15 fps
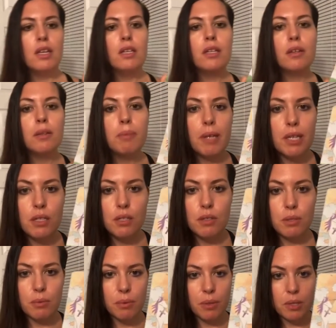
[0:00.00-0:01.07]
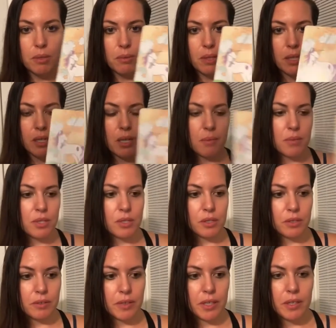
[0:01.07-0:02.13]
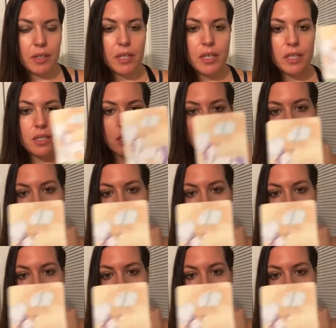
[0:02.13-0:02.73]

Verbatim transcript: Now the Page of Swords, when it comes to career, is